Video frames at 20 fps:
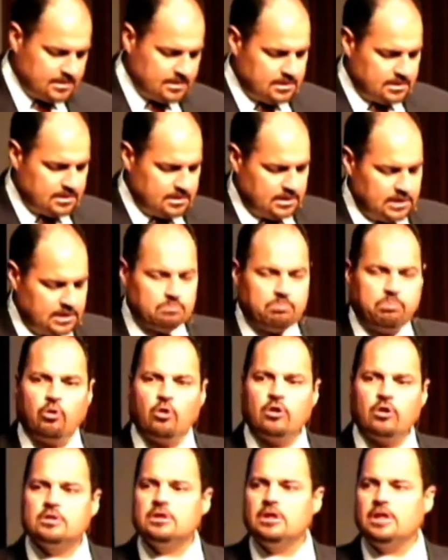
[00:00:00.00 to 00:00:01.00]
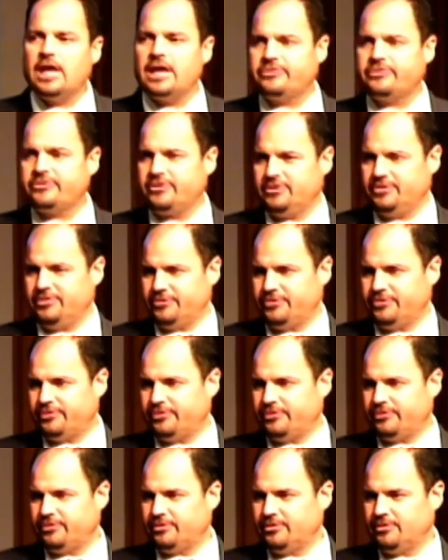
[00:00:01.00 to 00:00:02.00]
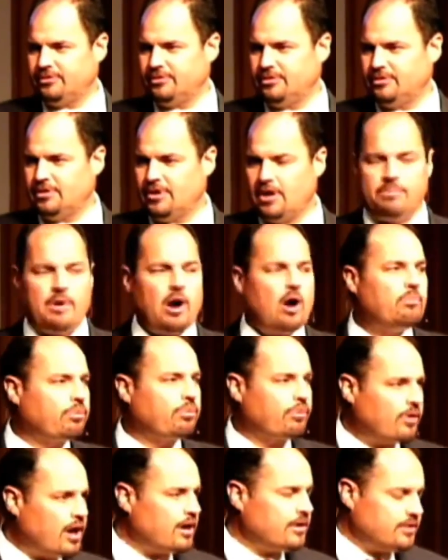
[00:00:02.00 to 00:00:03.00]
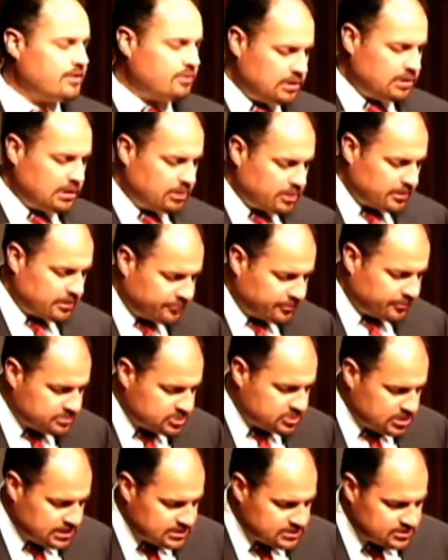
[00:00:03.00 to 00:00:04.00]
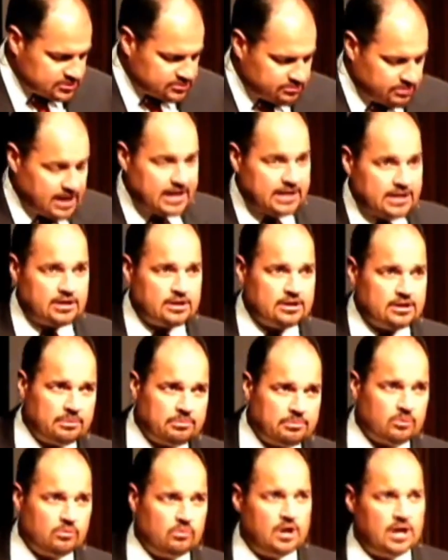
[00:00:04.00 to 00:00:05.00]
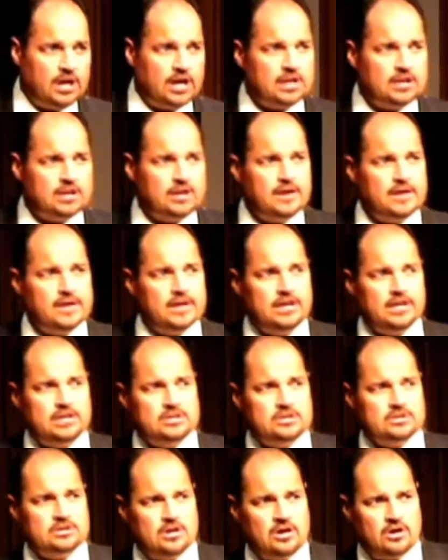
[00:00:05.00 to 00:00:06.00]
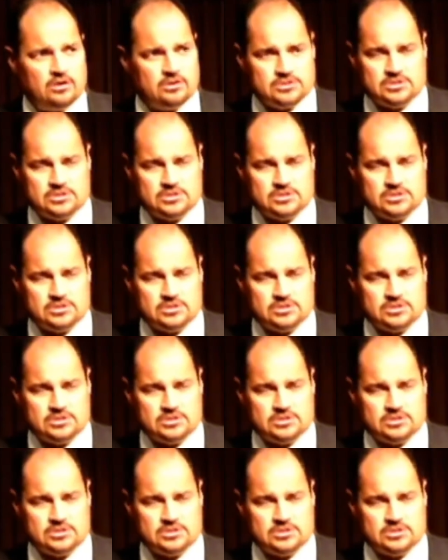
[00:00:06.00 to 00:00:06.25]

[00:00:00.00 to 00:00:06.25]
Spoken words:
Important lessons about prayer that we learn from Jesus right here. Number one, in your notes,